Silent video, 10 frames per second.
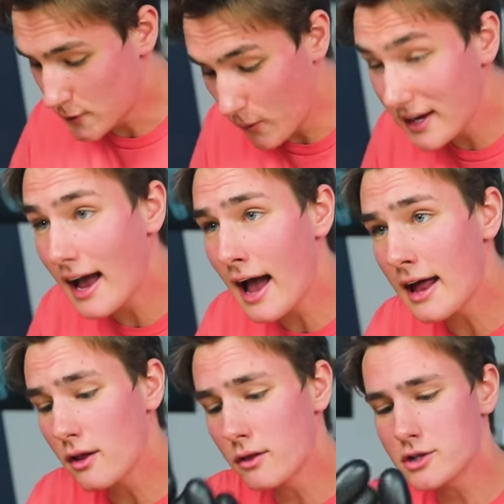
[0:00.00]
So we
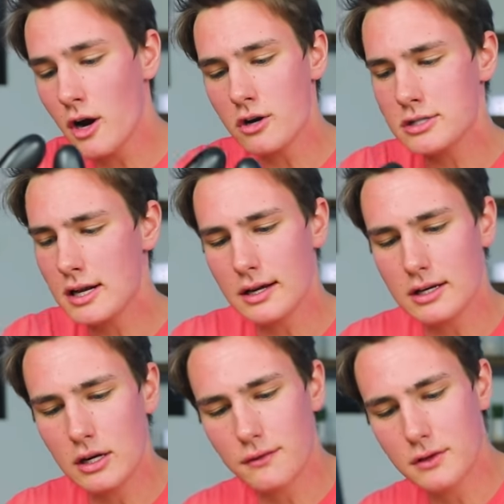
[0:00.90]
got the charging dock
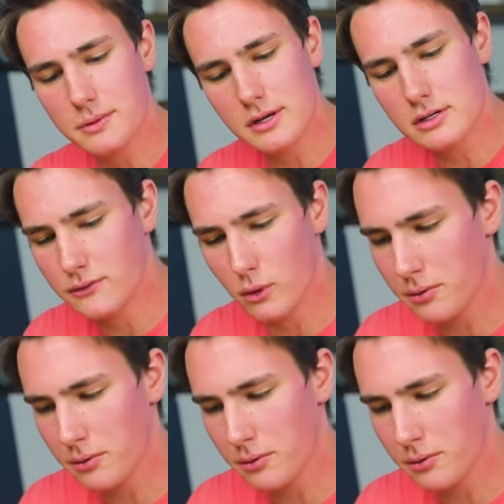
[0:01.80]
here for the P S four